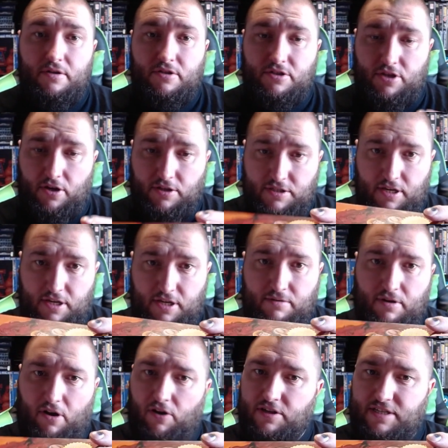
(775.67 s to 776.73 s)
Taito.
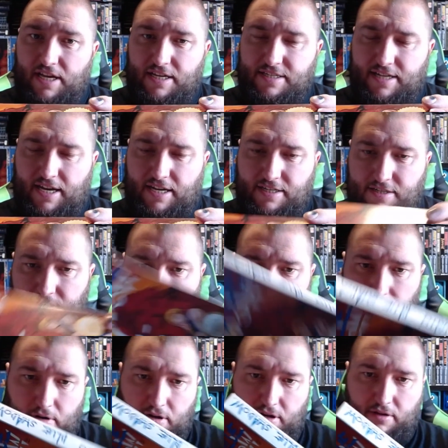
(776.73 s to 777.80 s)
I say Taito.
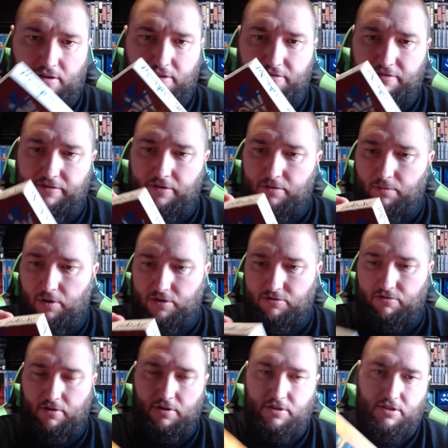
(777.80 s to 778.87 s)
I don't give a fuck what's
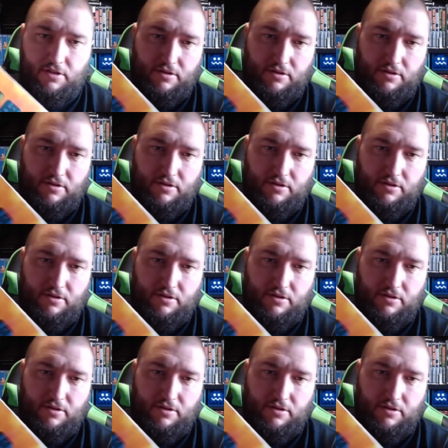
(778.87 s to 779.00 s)
right.